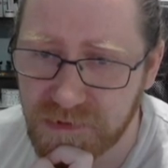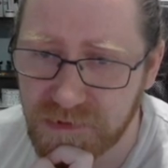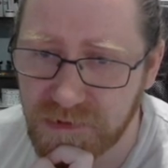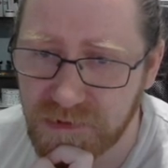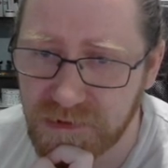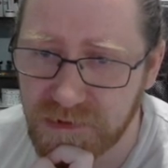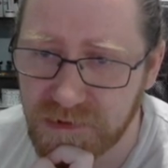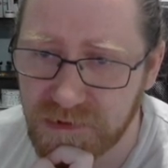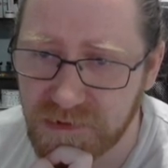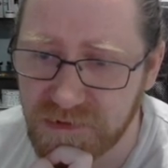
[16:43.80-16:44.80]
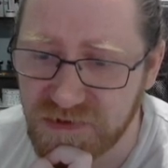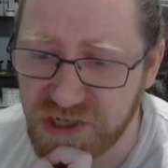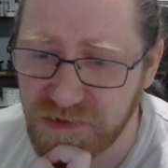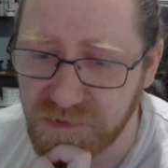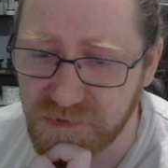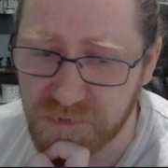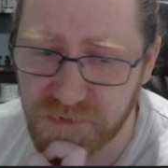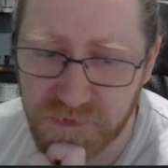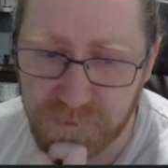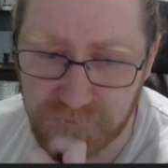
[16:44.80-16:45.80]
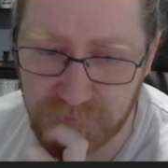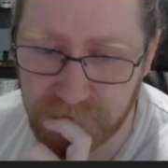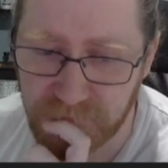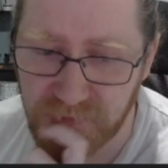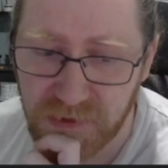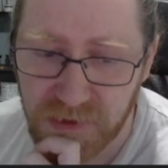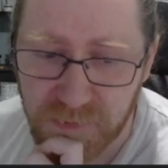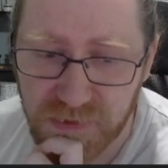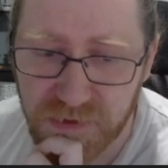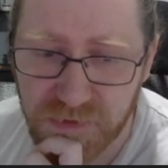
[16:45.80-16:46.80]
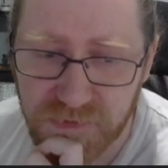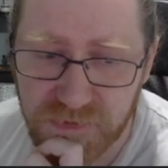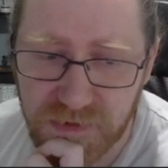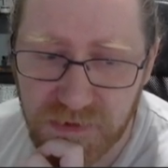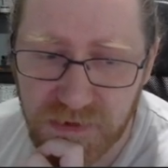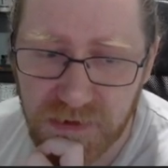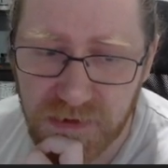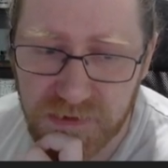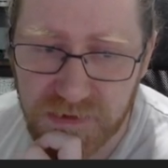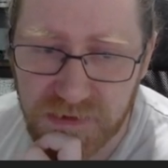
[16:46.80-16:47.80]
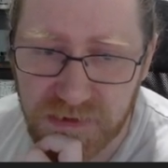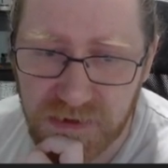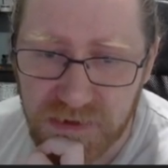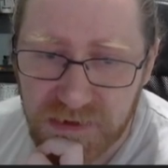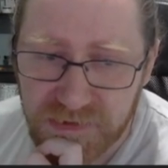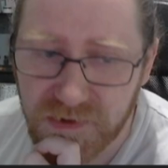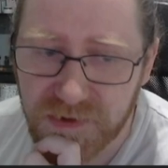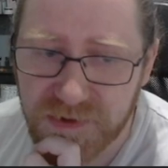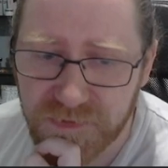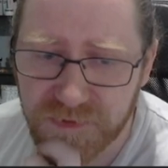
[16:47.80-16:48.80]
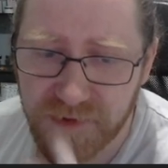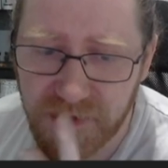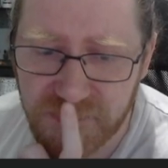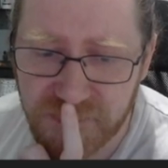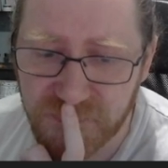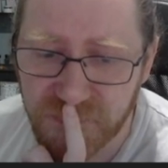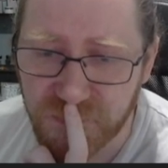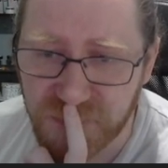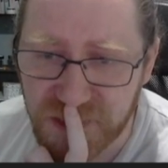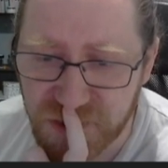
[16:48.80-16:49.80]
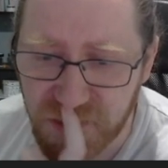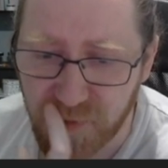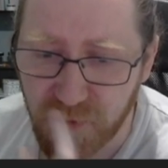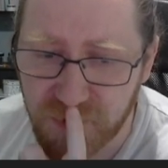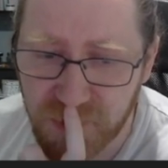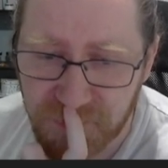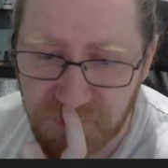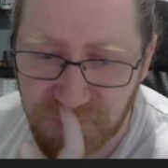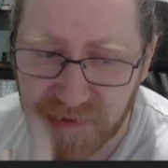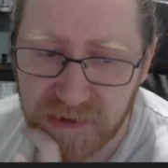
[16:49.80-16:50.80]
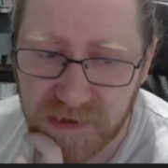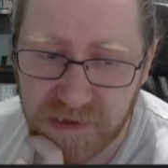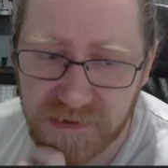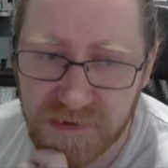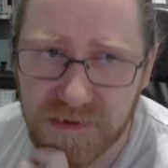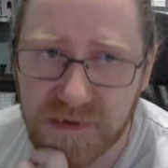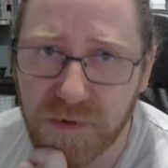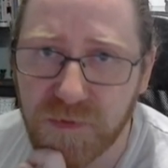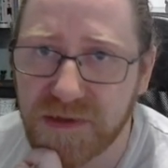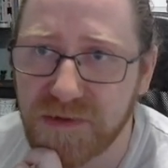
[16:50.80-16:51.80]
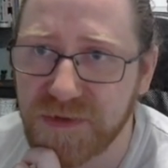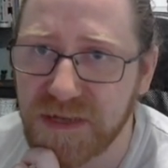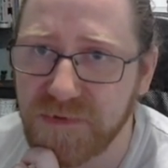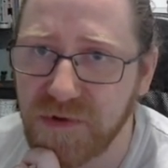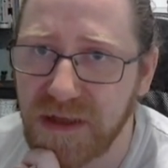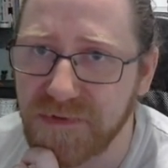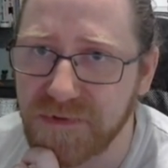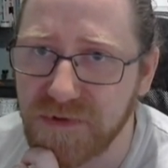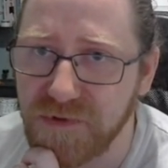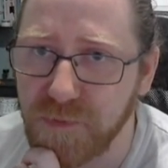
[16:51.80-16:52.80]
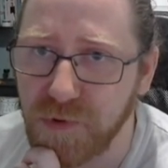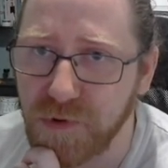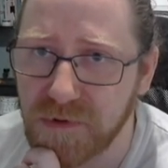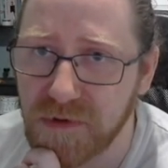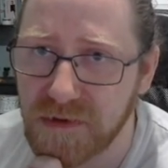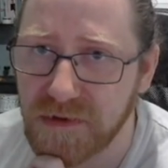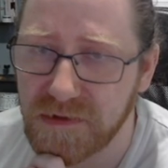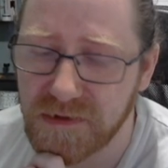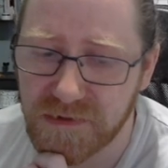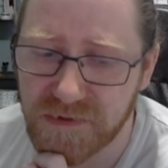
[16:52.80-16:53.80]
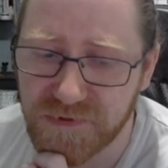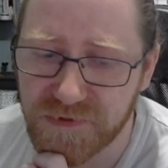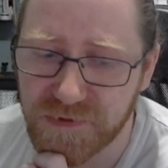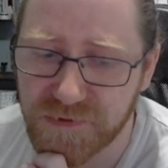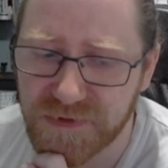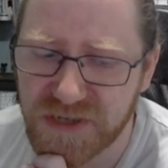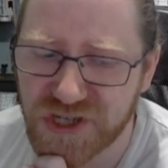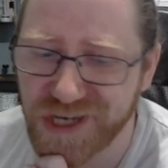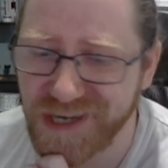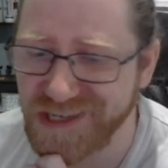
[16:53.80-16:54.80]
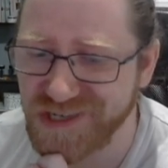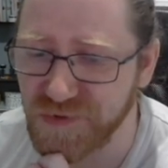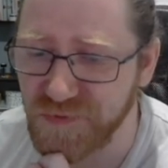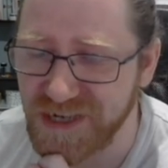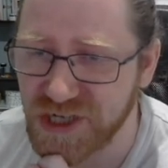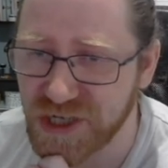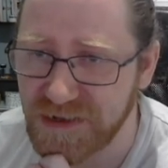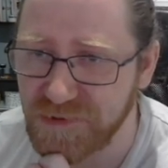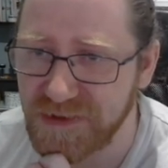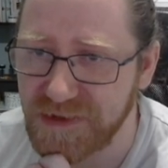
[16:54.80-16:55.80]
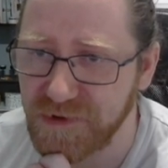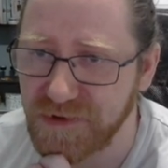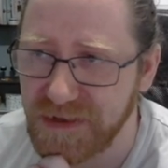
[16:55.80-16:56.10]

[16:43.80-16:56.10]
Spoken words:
the Geodudes because yeah, there are different kinds of regional Pokemon, and whenever you enter a new portal, you change your region, and then